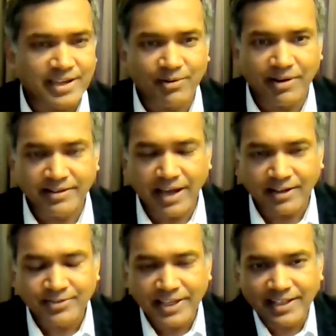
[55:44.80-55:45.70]
you. And
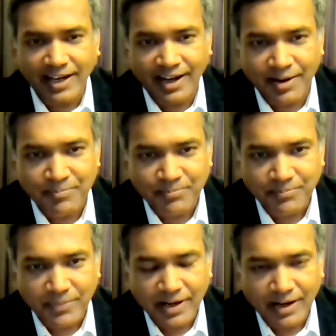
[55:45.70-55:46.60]
I think
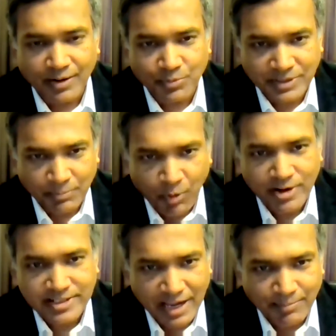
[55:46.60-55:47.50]
the
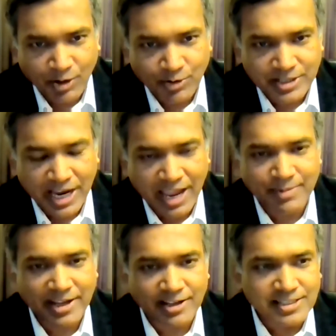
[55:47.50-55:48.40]
point about
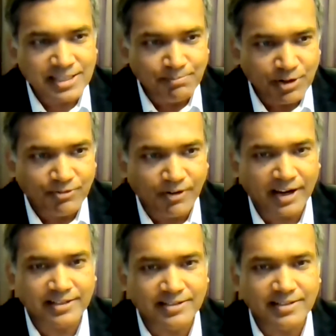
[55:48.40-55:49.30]
having a
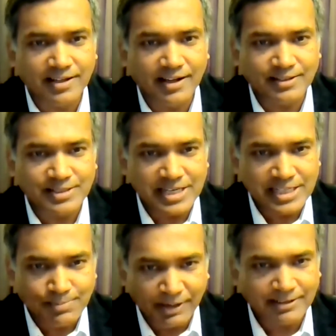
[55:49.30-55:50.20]
simplified
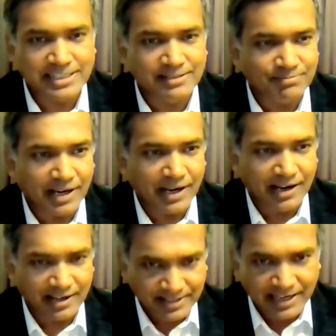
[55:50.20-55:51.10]
GSP regime,
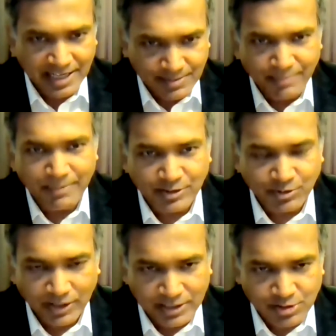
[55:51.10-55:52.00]
I think, has been made
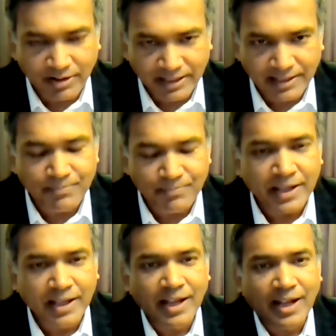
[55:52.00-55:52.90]
quite strongly.
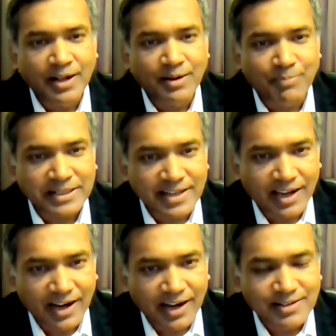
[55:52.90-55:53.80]
But
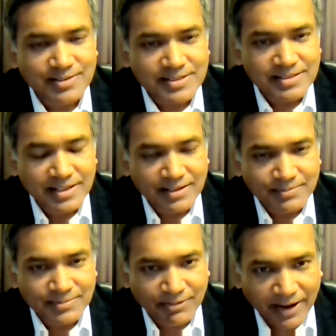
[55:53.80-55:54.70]

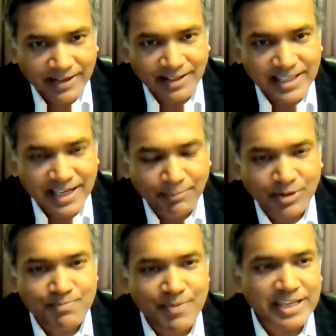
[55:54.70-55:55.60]
the final thing
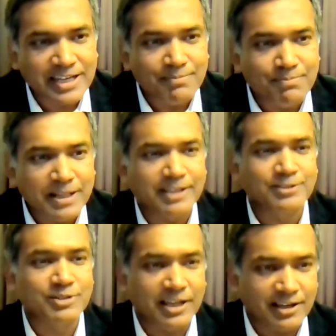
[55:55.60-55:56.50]
about making a play
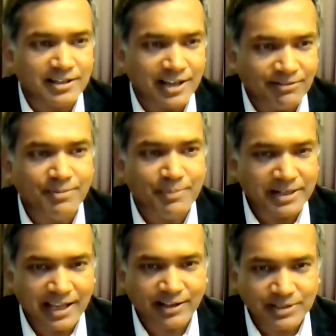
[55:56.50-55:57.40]
to the government,
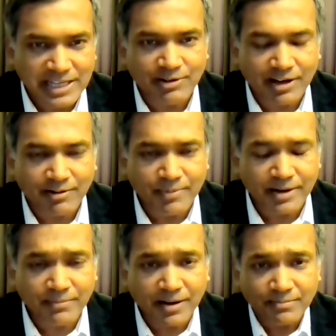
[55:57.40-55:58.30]
like the UK
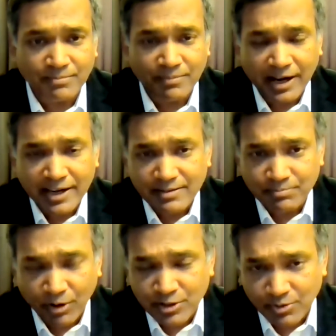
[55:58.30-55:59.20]
government, my
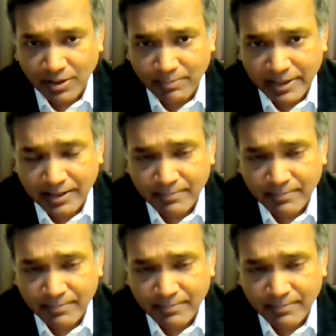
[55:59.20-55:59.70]
point will be,